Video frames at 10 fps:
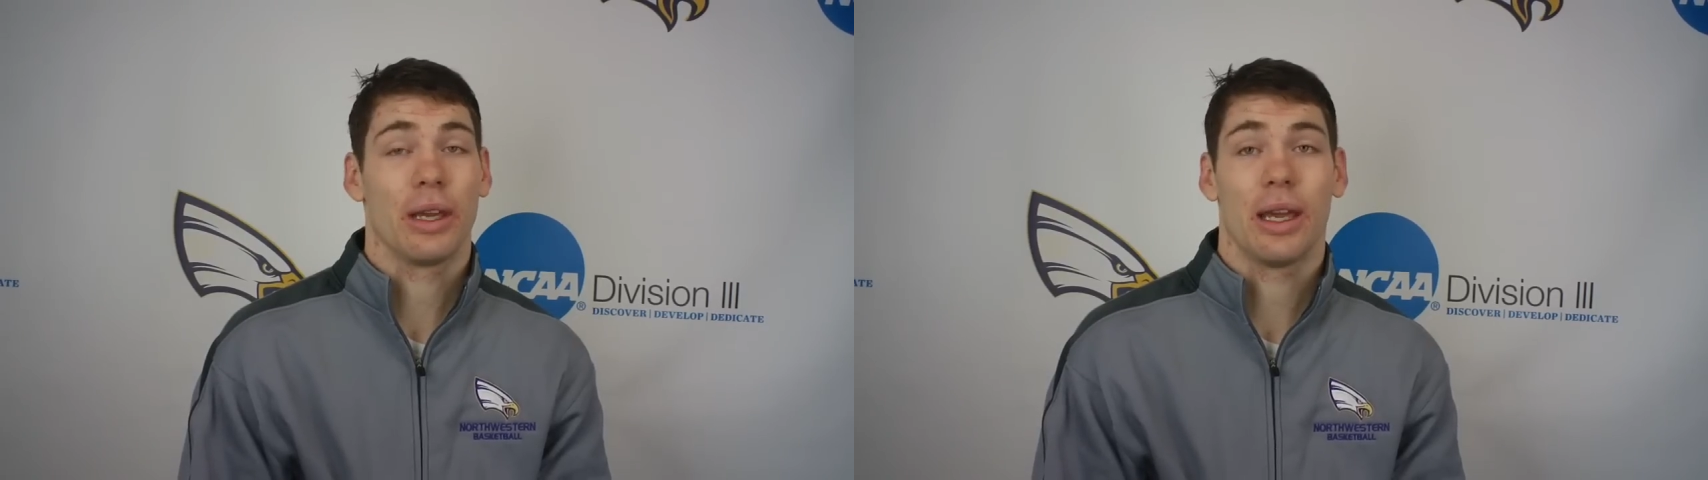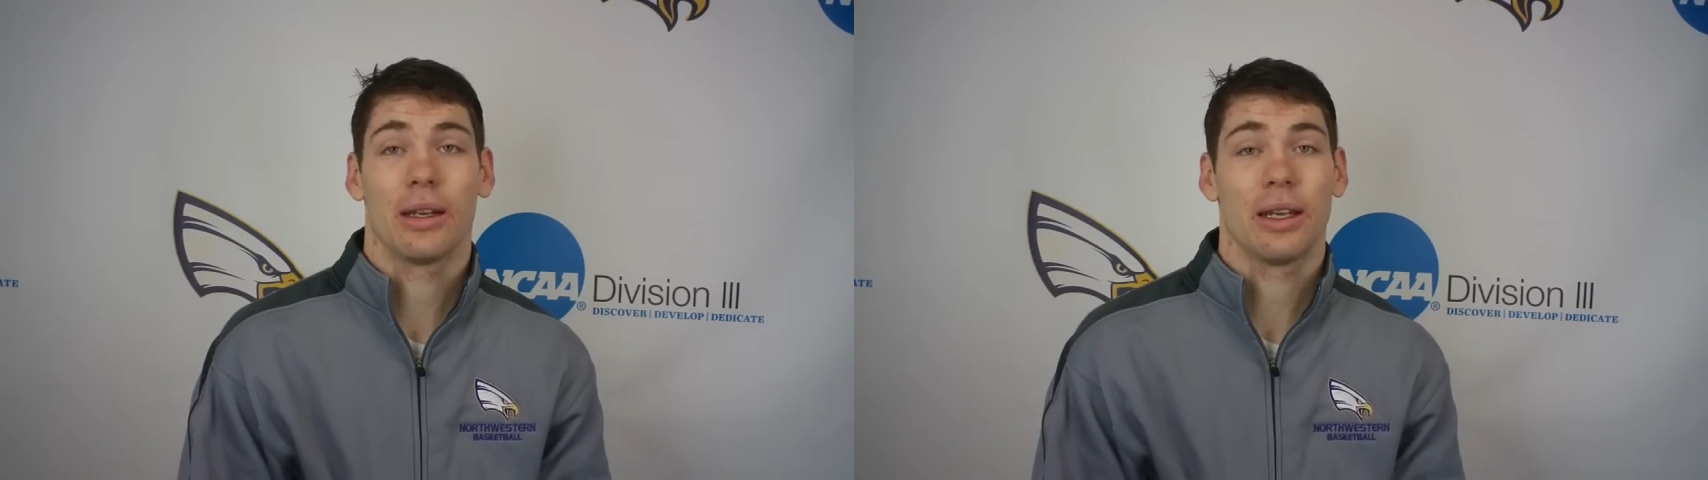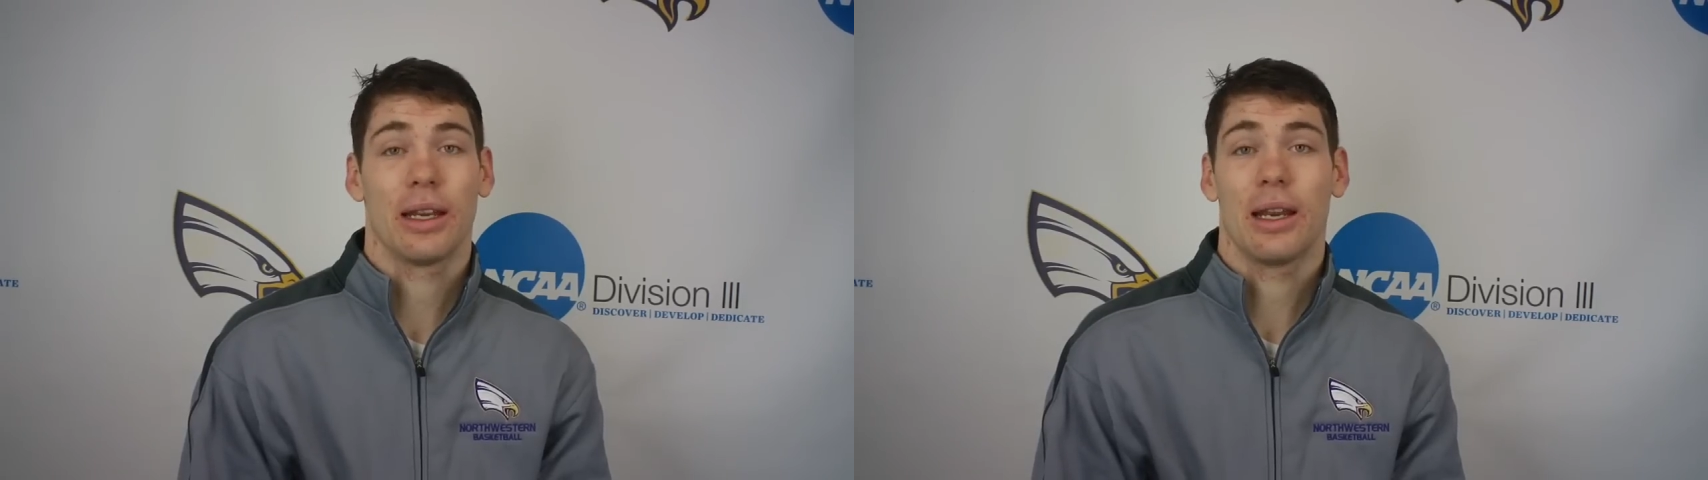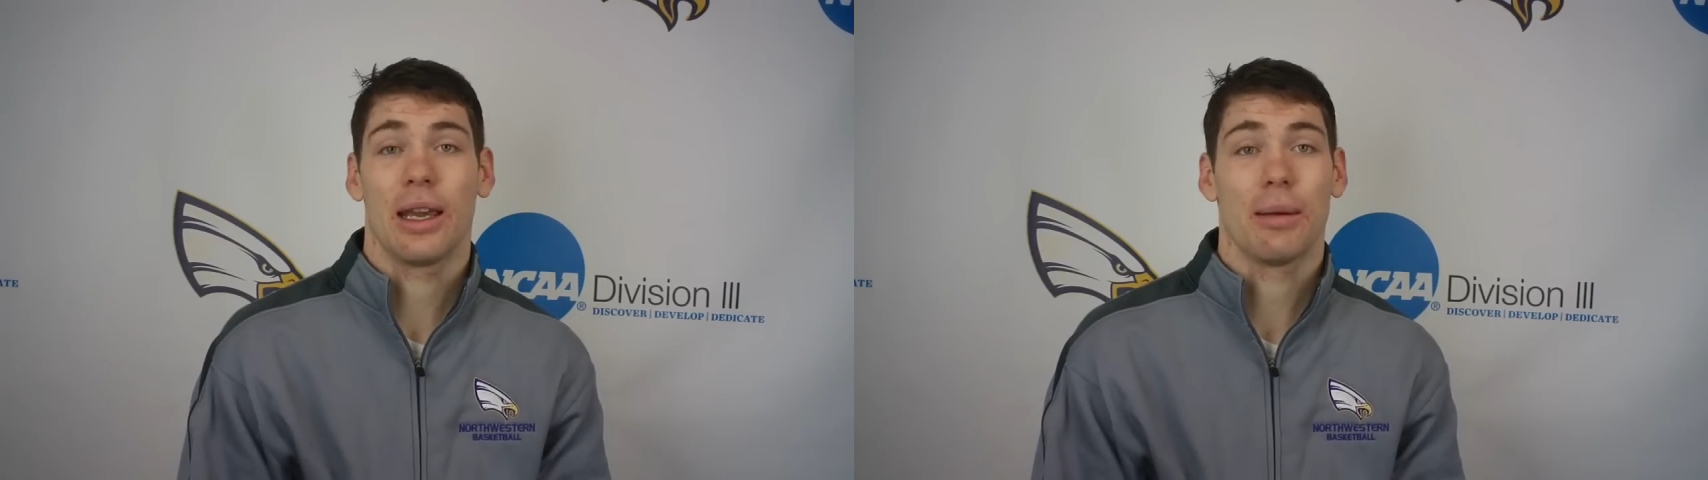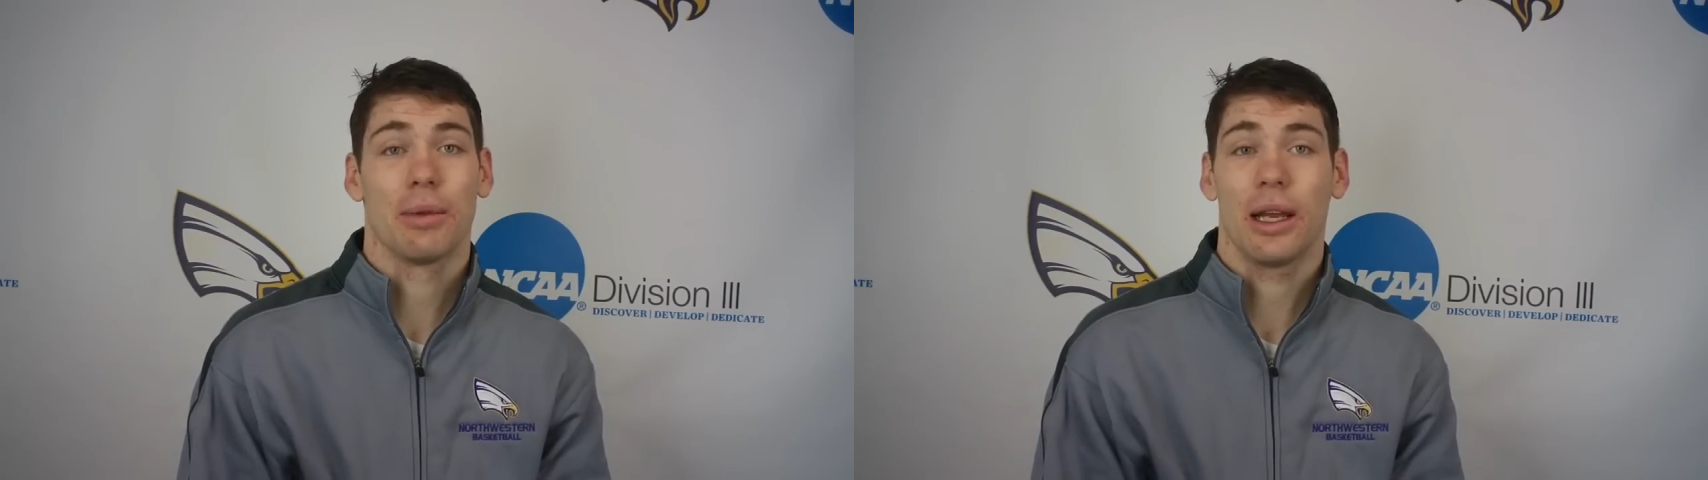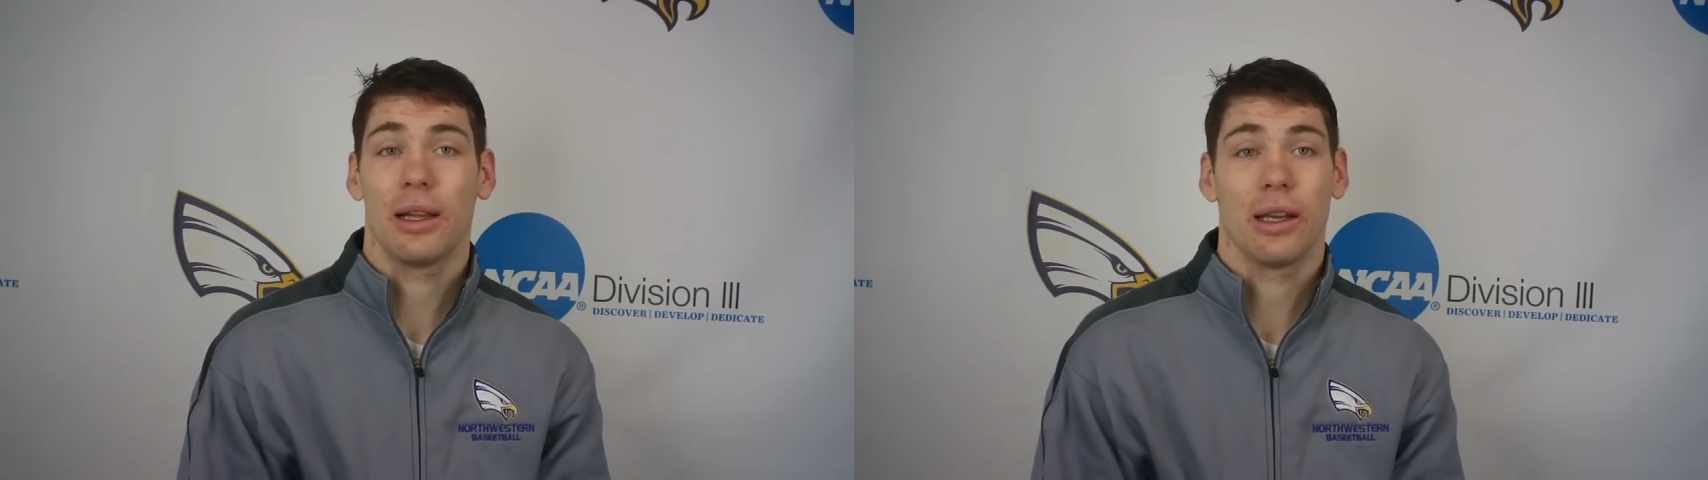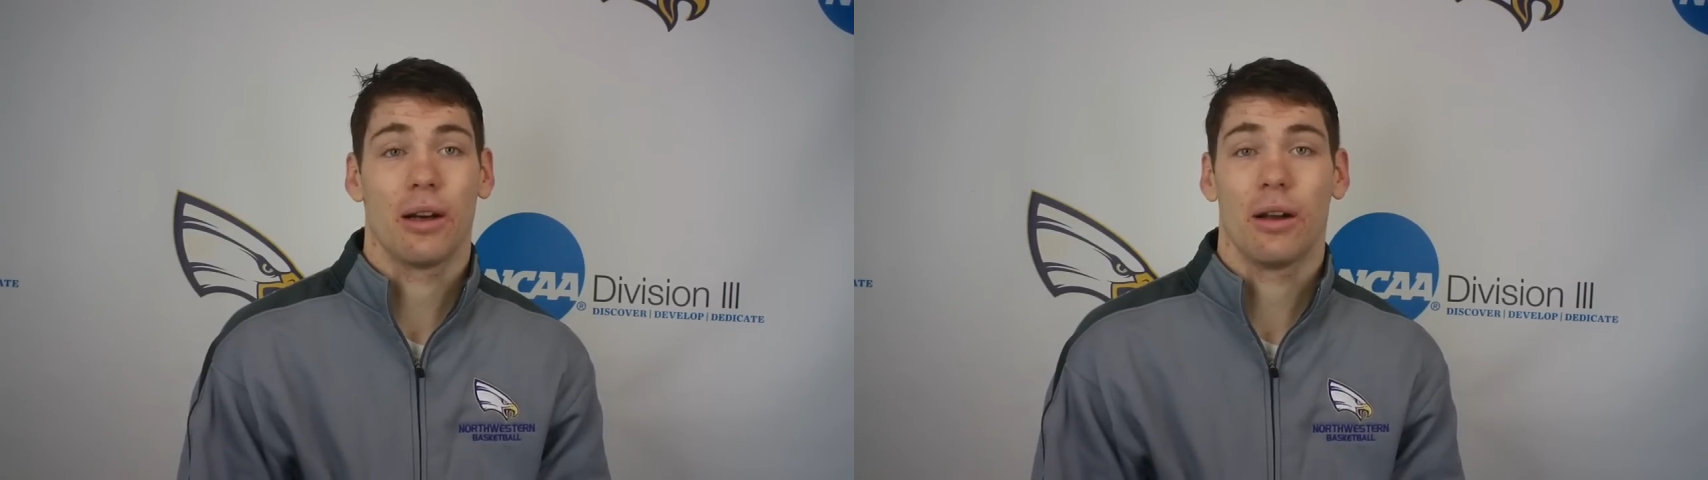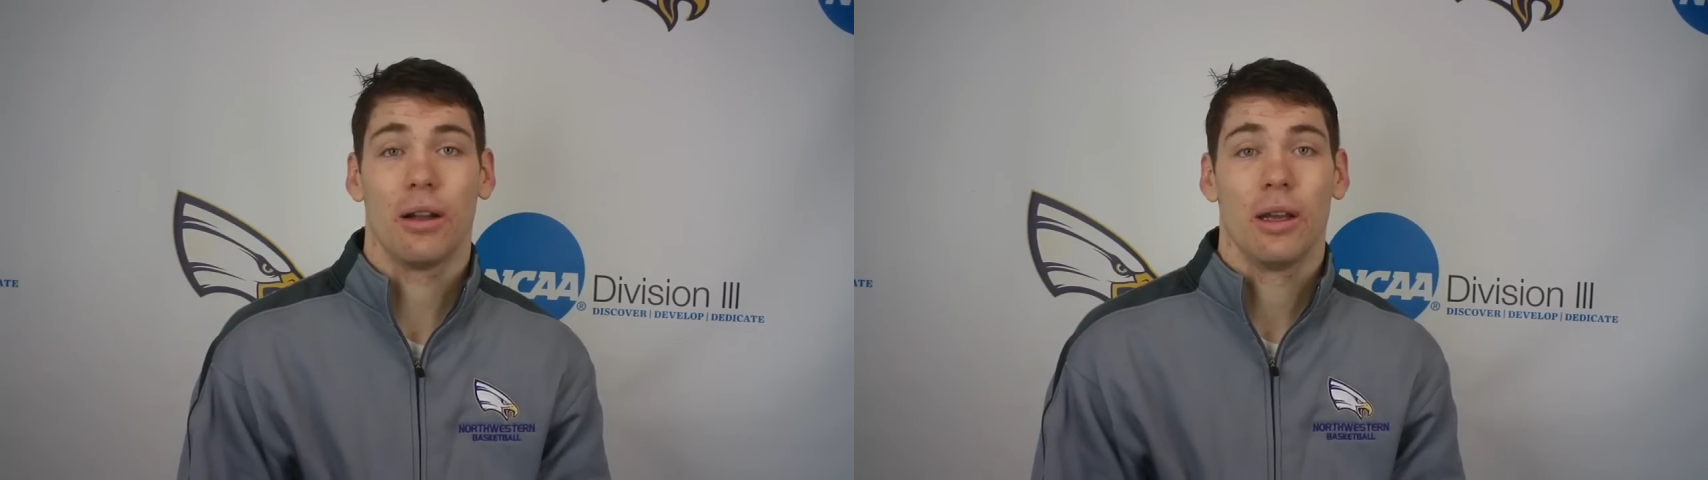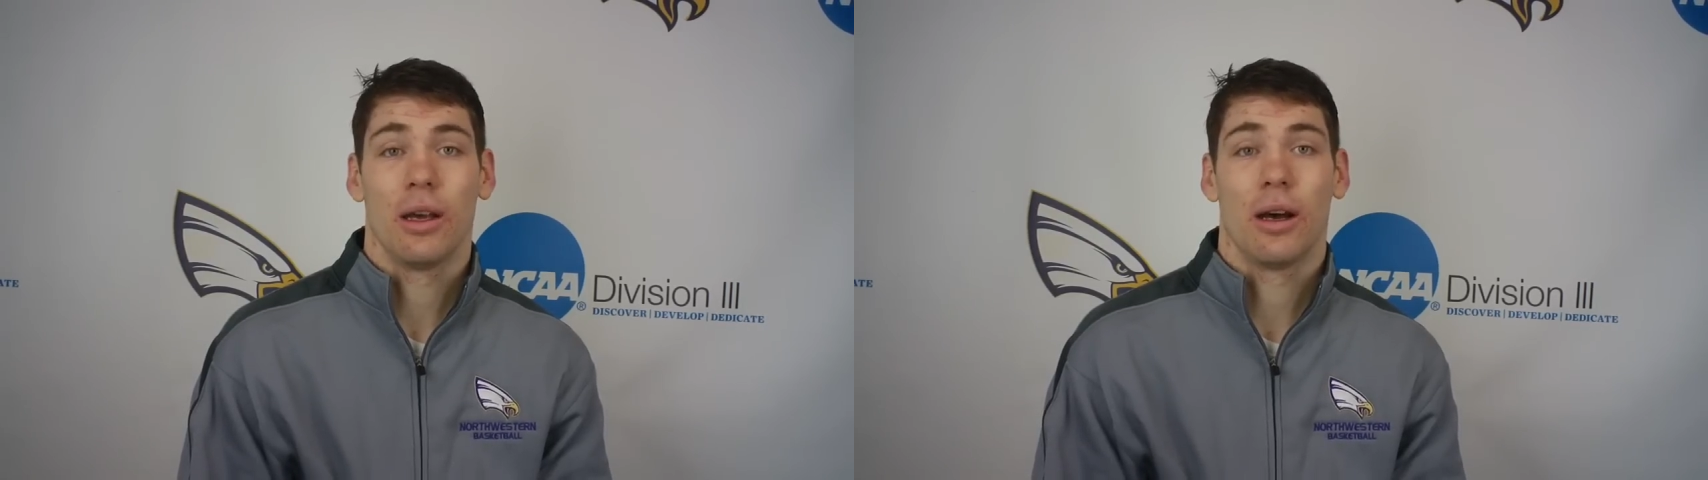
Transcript: We can't take any game lightly at all.